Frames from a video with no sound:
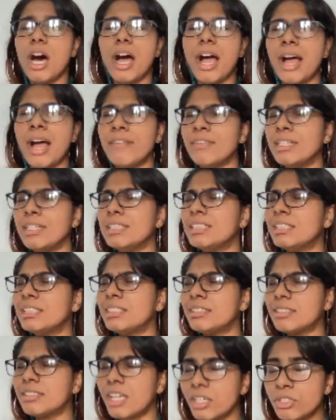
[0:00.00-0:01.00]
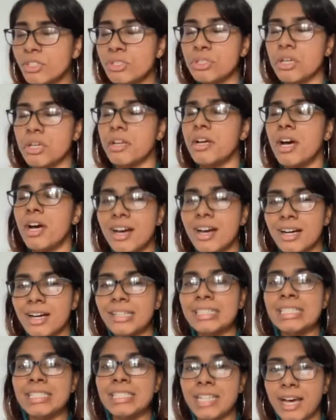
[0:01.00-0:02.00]
are having such a
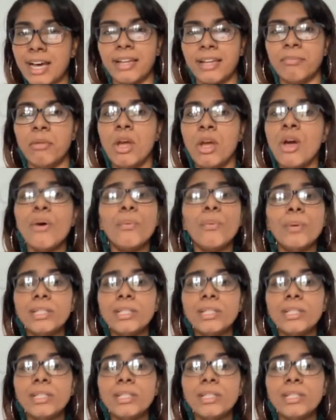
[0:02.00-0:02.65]
hard time